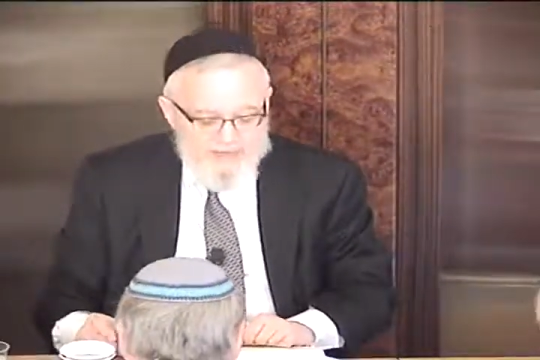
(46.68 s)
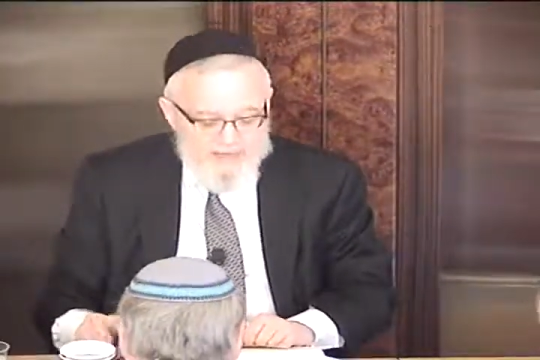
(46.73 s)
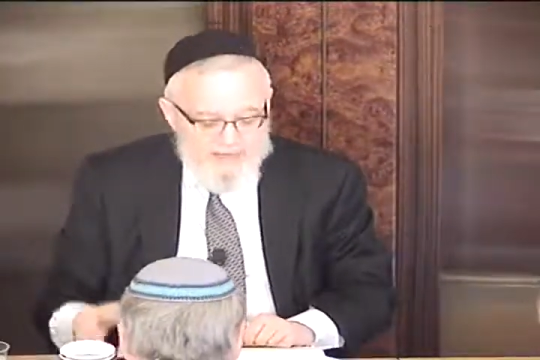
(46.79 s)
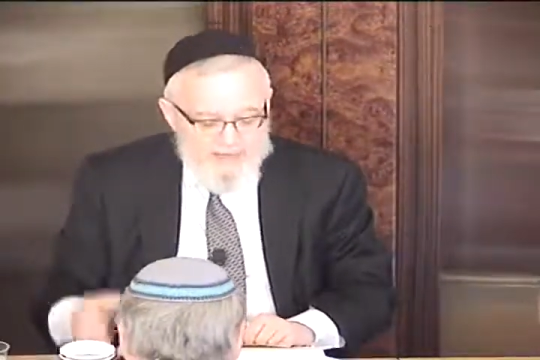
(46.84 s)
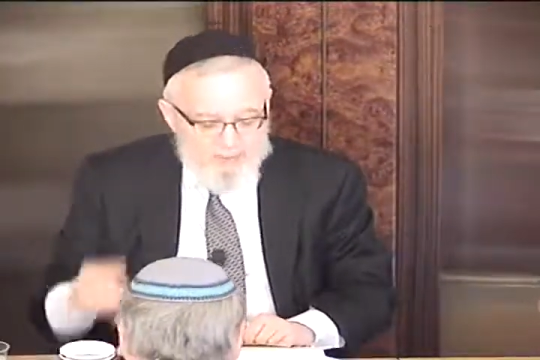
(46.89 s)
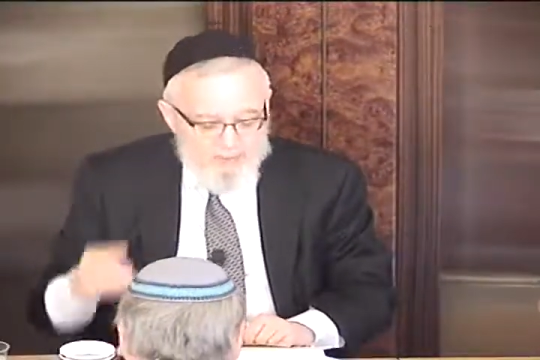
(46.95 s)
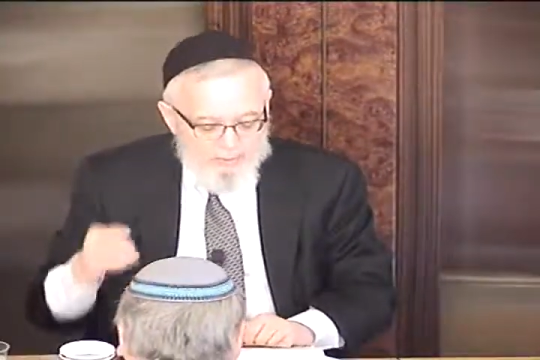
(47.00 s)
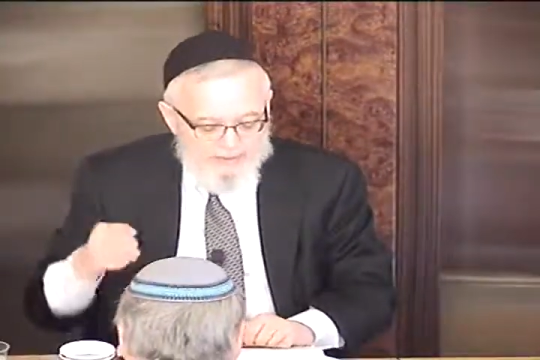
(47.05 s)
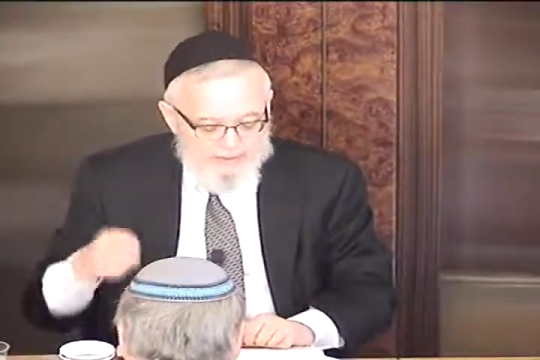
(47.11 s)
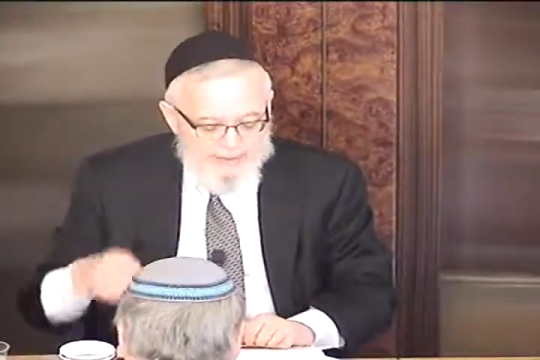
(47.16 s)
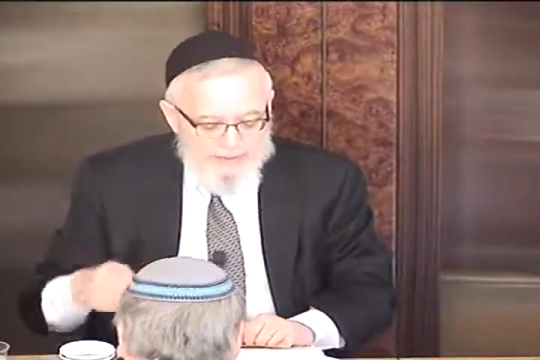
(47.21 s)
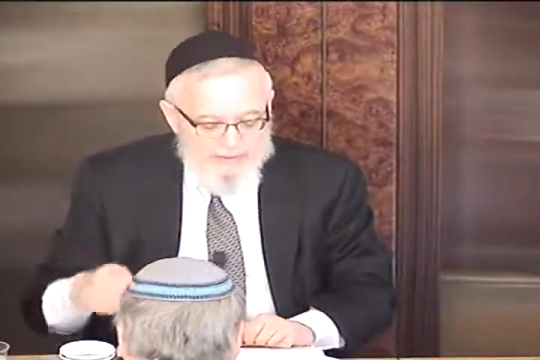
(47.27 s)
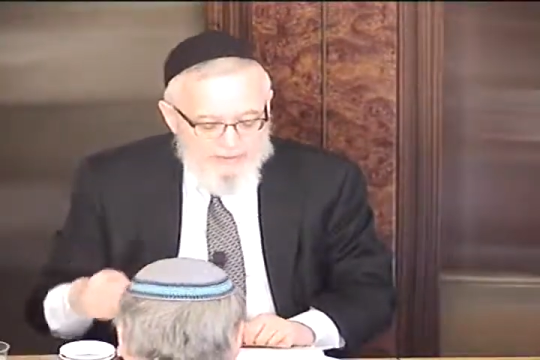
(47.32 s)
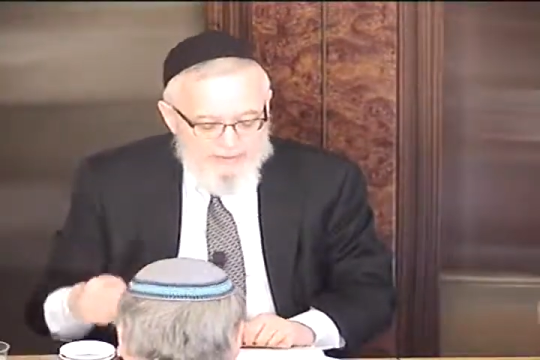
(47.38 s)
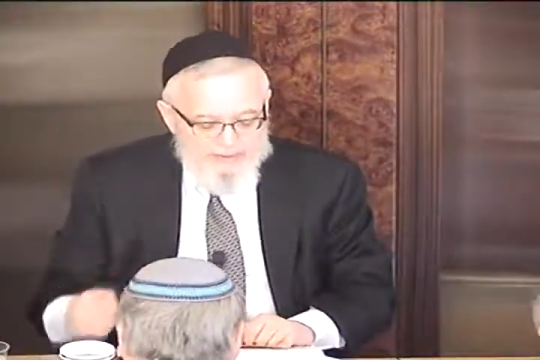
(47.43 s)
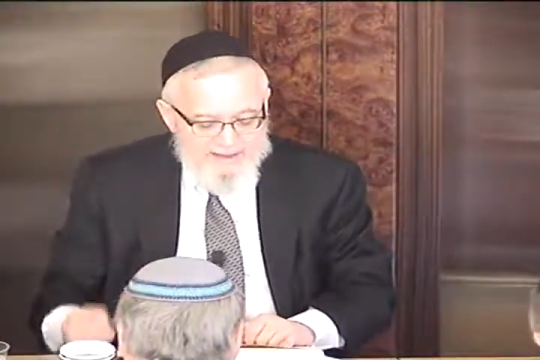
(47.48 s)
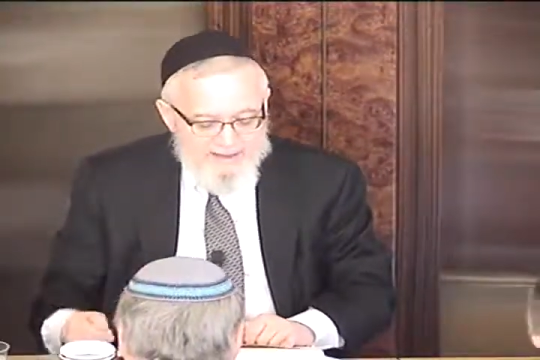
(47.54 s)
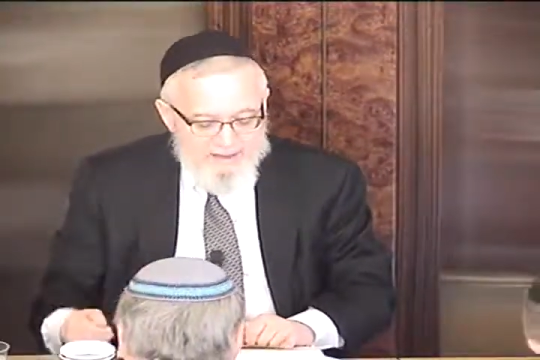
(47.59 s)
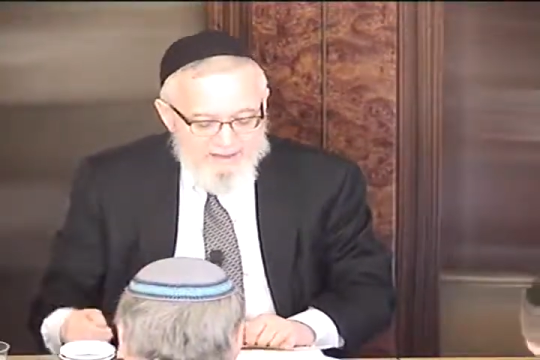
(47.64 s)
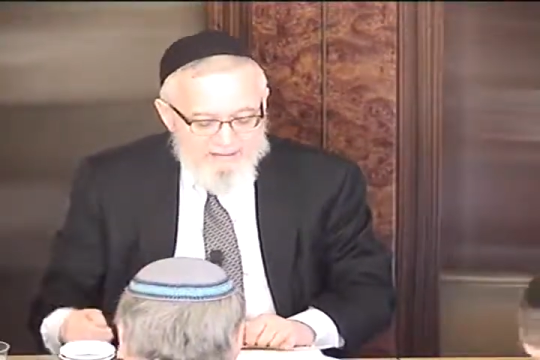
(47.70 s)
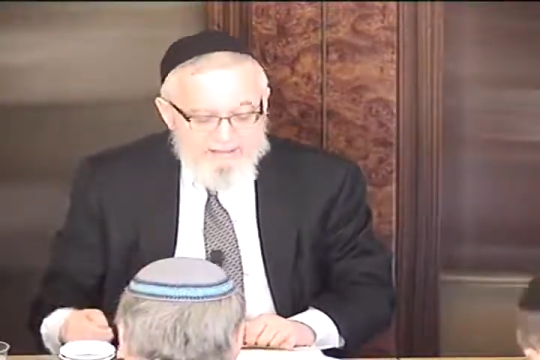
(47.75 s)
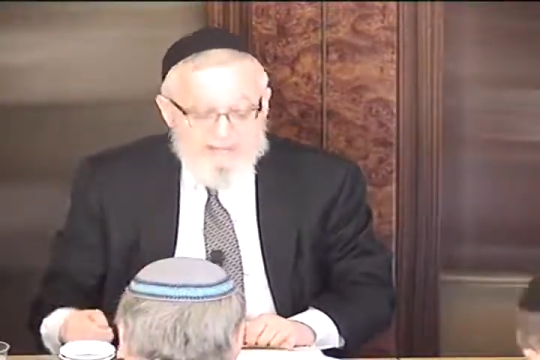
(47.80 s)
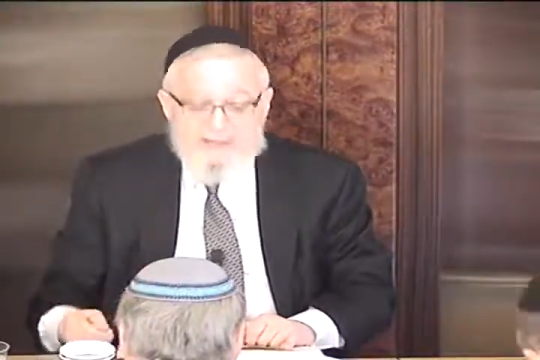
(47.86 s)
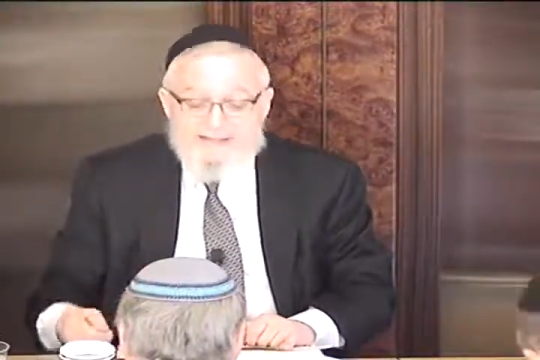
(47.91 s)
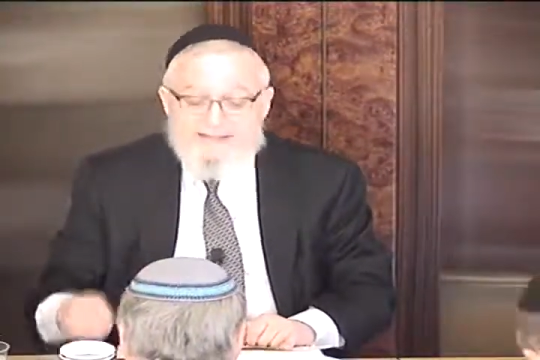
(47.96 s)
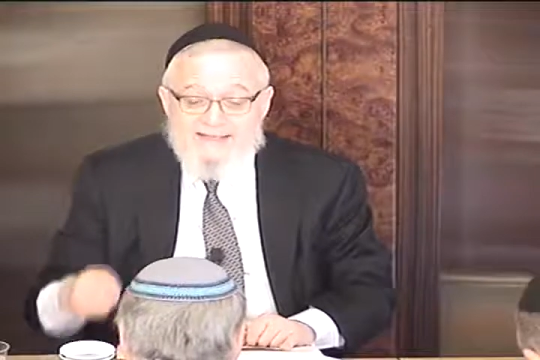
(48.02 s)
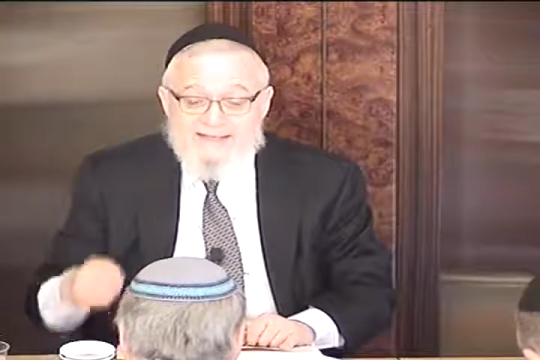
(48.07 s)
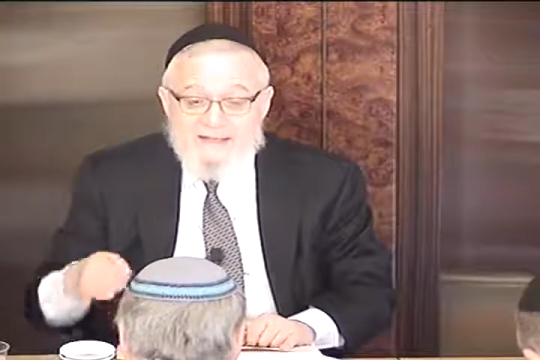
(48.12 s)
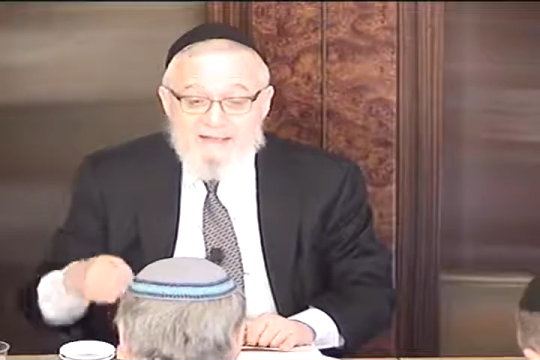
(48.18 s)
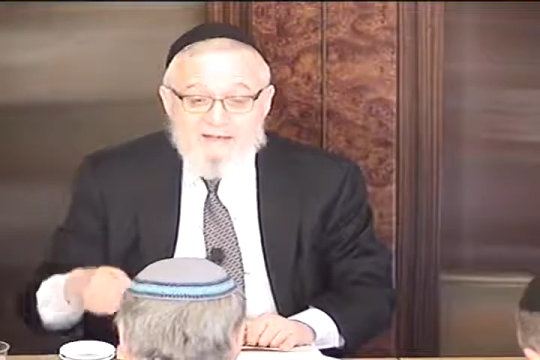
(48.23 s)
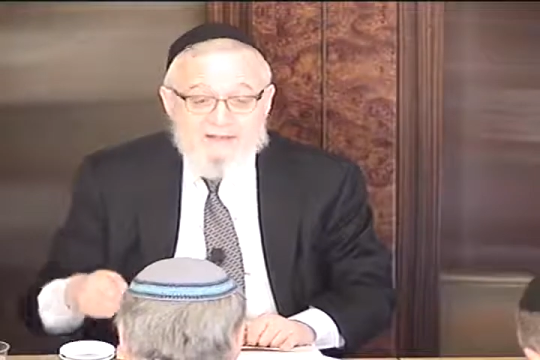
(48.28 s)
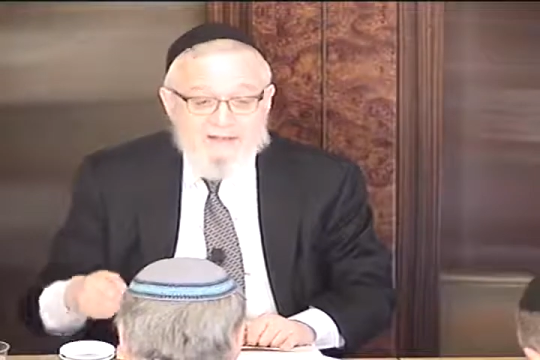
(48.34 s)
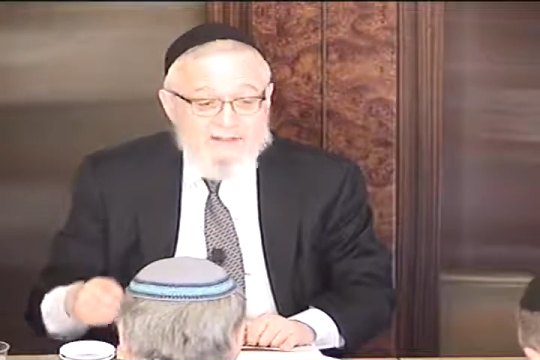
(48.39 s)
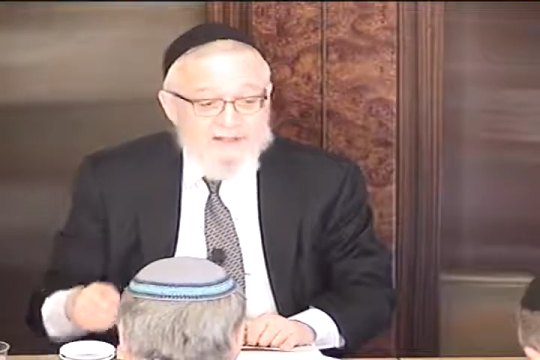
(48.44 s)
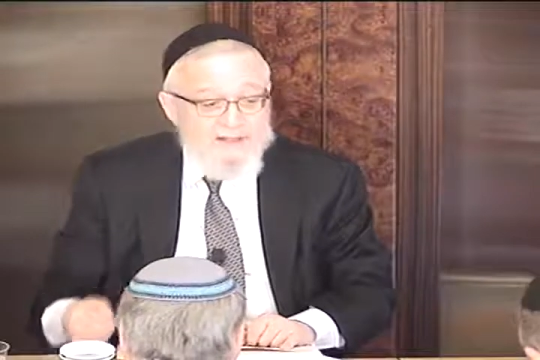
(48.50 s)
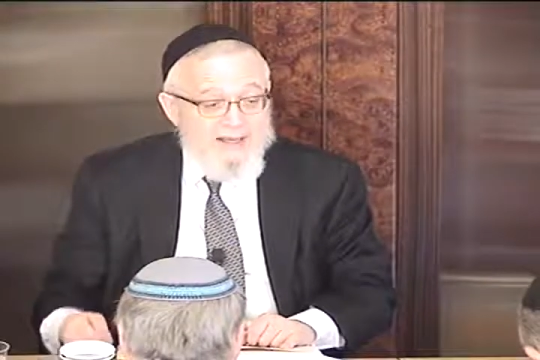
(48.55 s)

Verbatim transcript: I will take them out. Vitzalti,